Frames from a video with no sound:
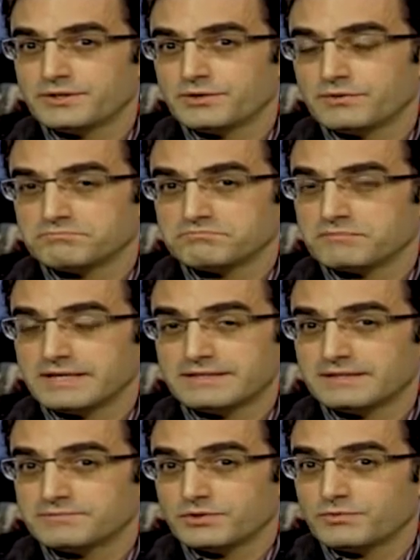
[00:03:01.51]
know
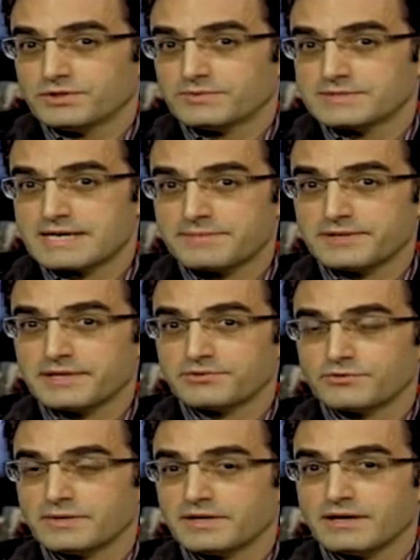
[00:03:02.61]
what was happening
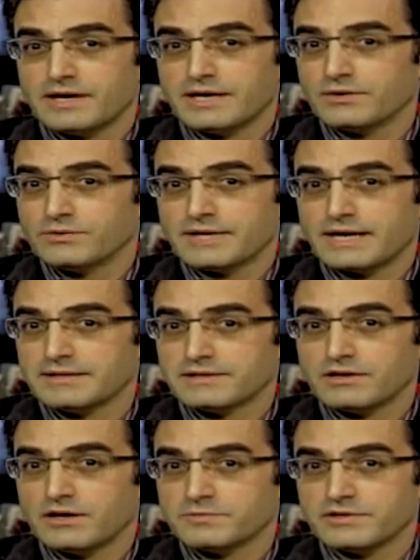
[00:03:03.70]
to me. I only had a
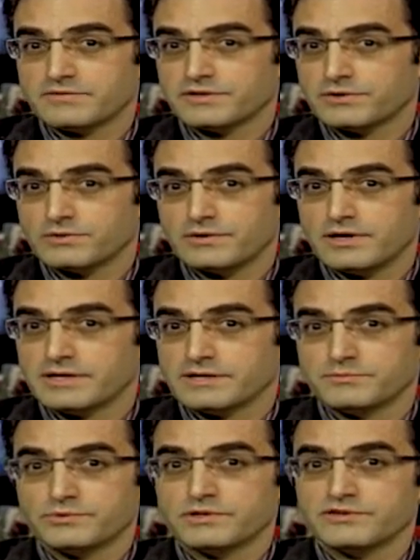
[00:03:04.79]
copy of the Quran and a
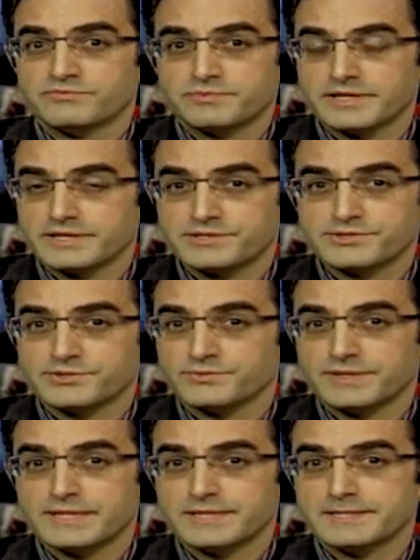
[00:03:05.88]
book of prayers to
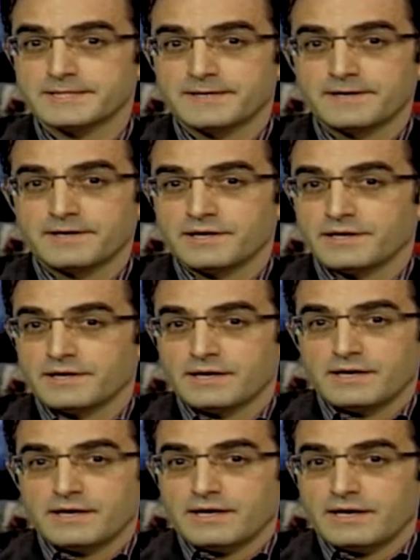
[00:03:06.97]
read.
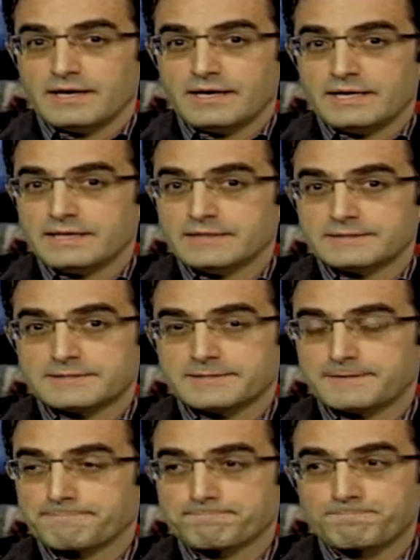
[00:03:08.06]
And
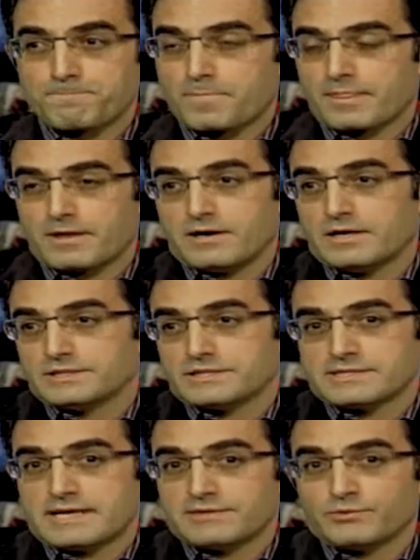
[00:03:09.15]
I
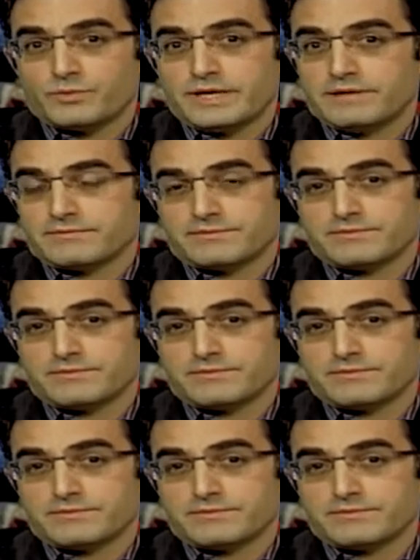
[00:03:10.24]
just had to wait